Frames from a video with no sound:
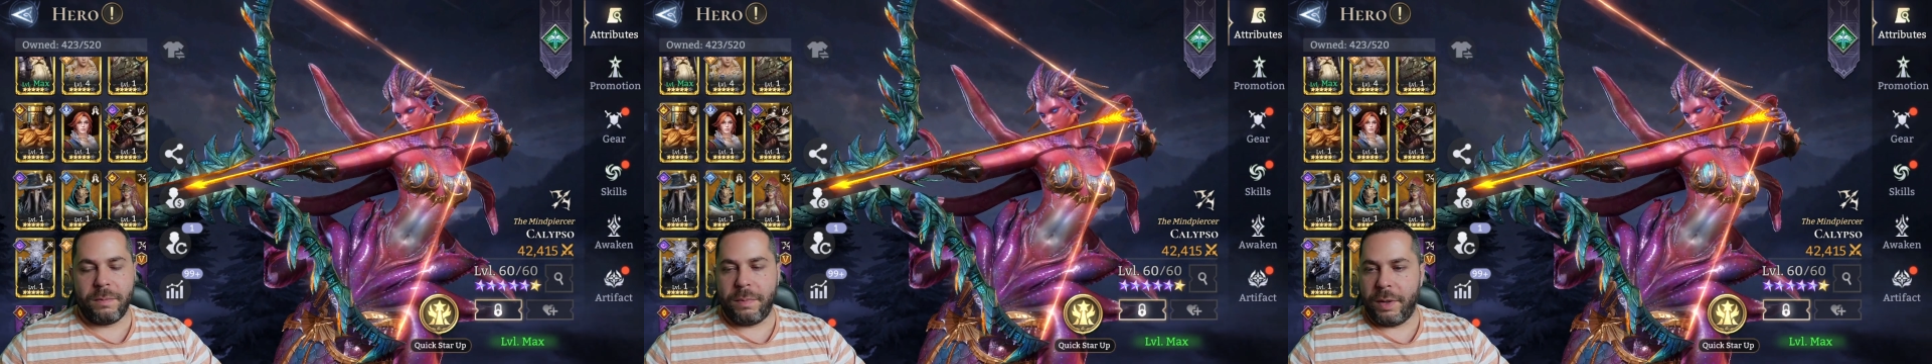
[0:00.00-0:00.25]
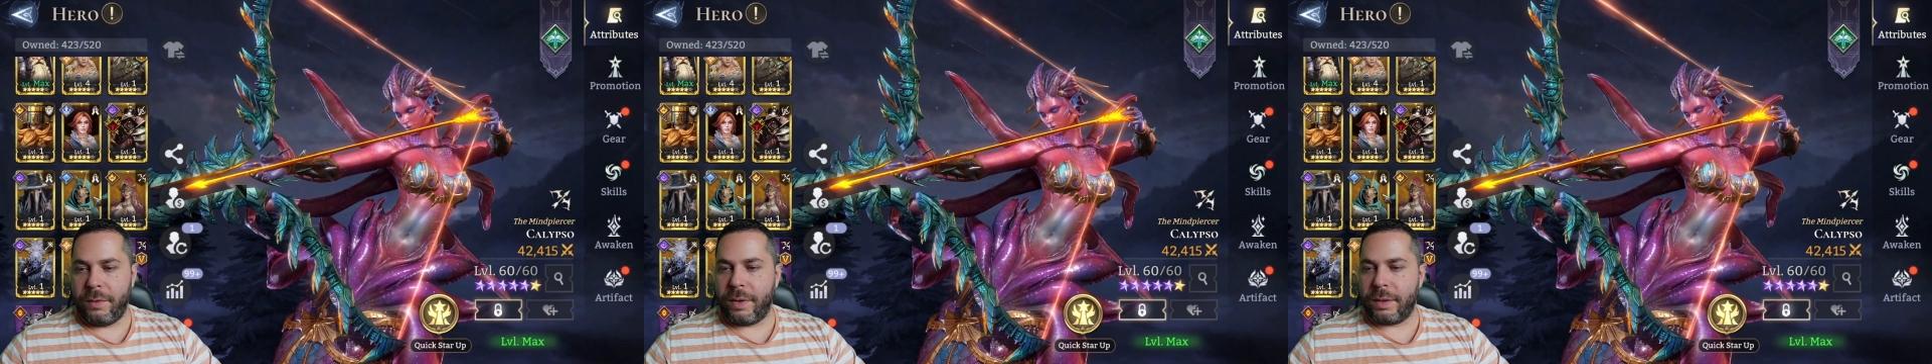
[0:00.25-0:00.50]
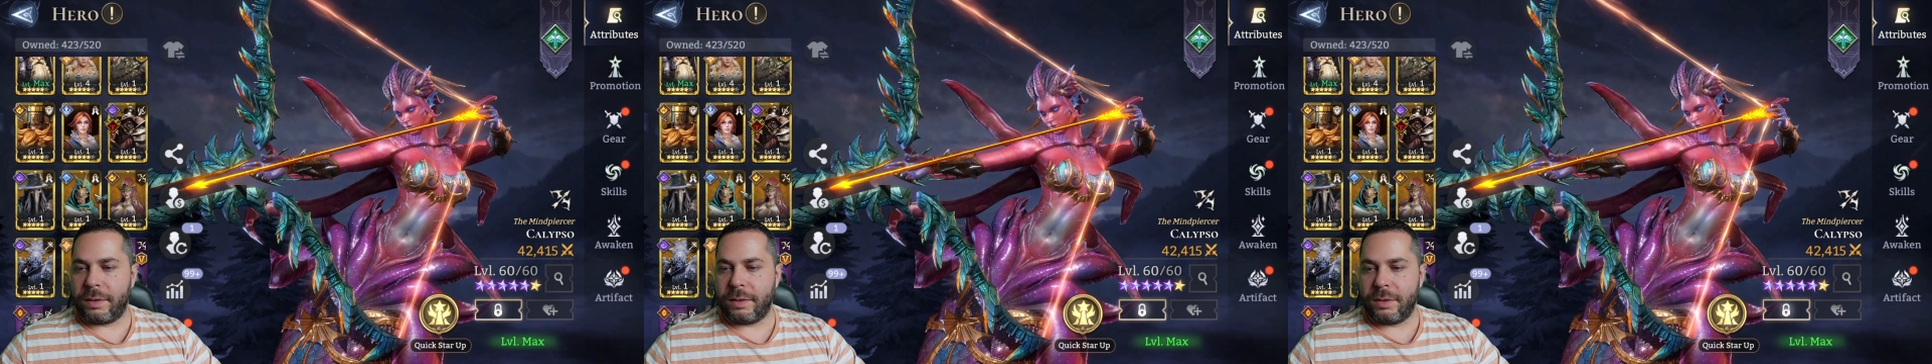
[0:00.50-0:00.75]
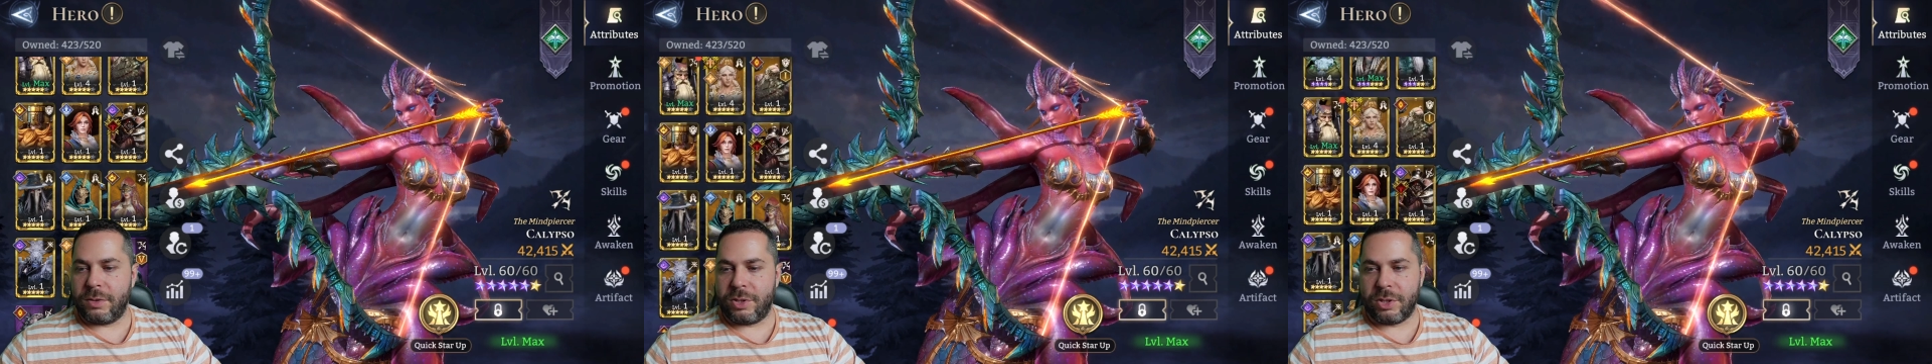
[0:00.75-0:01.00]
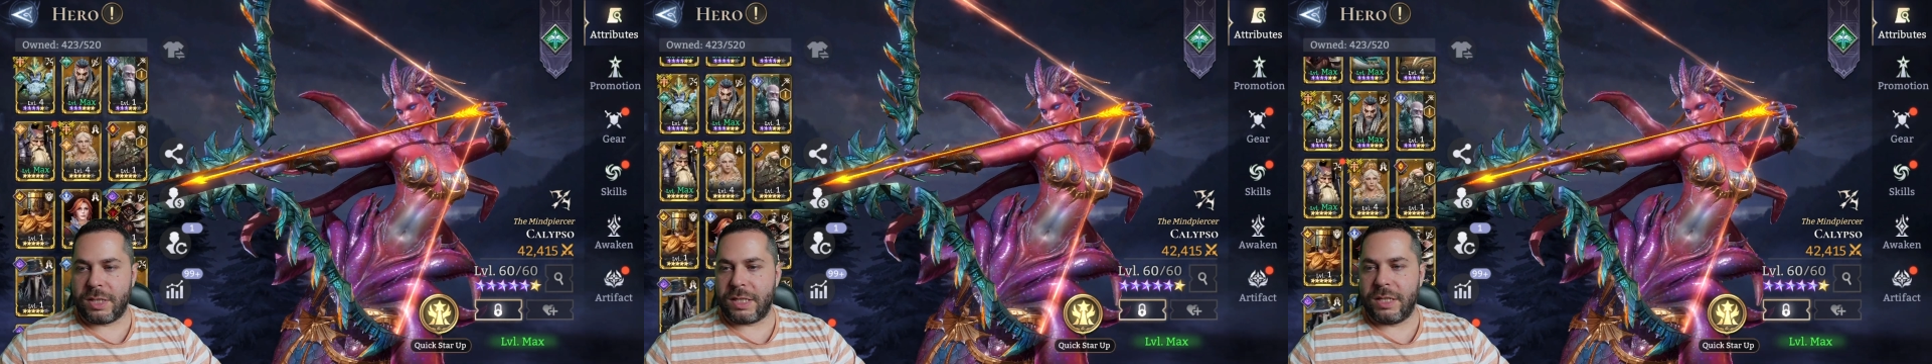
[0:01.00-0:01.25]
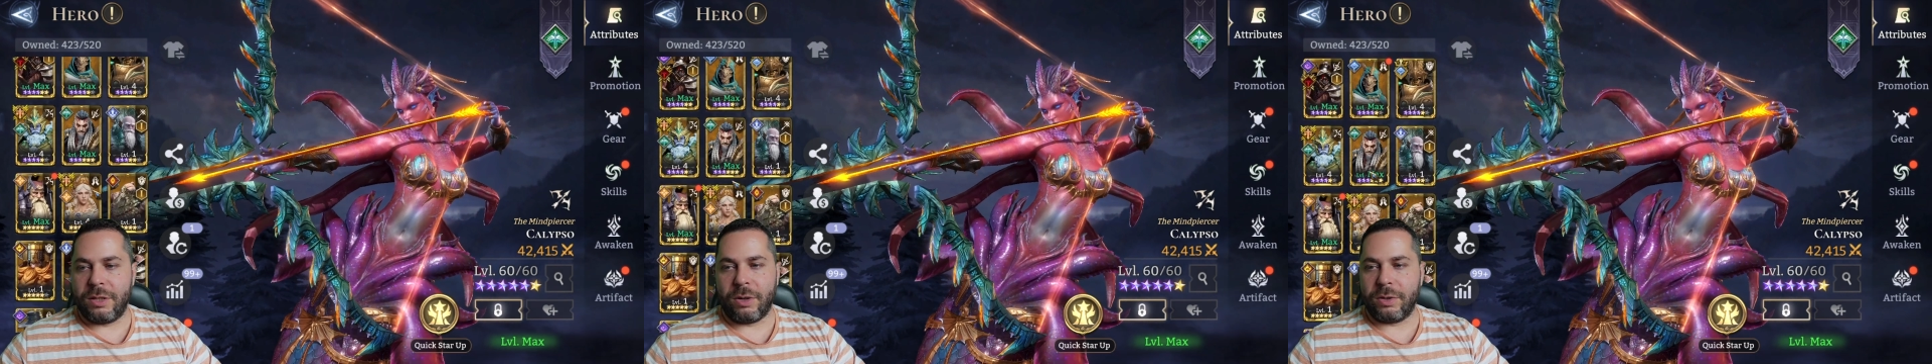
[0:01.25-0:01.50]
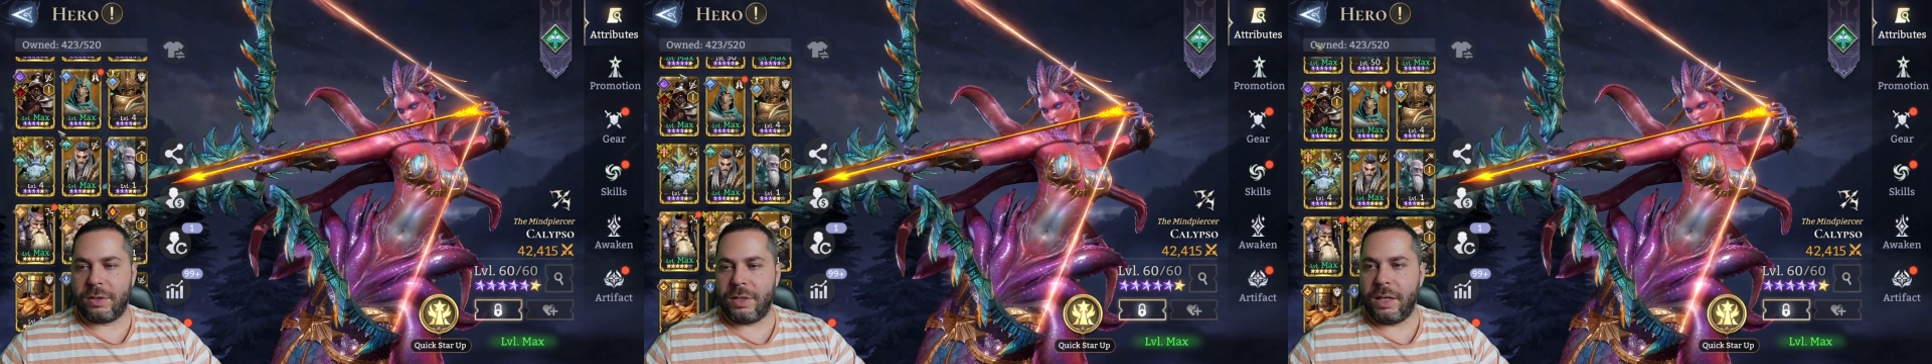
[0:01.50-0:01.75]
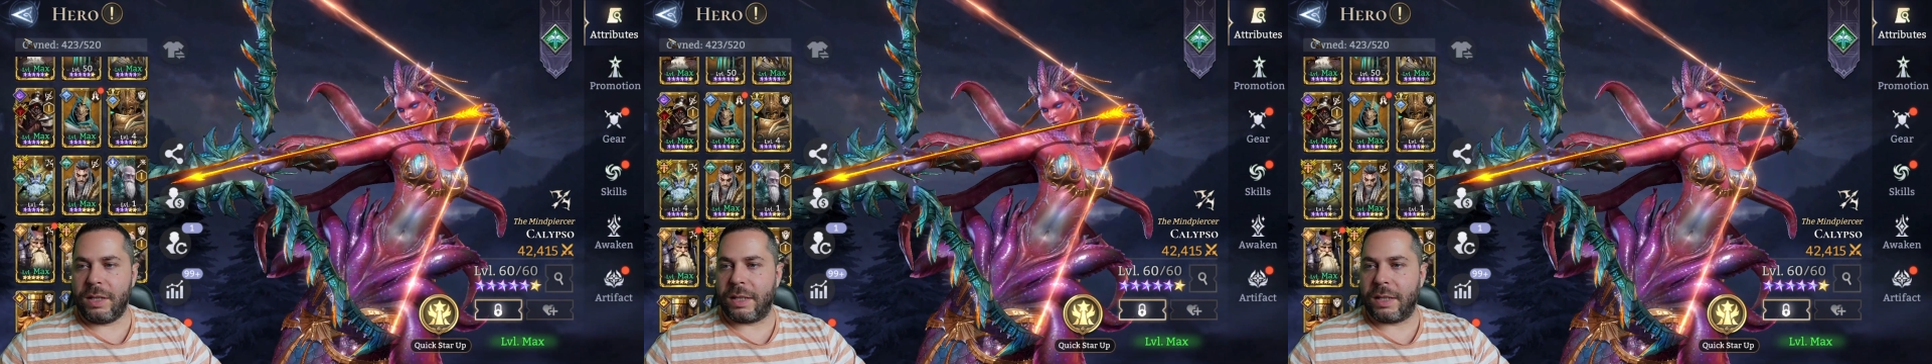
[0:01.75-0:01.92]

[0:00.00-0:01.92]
Period. You just don't need.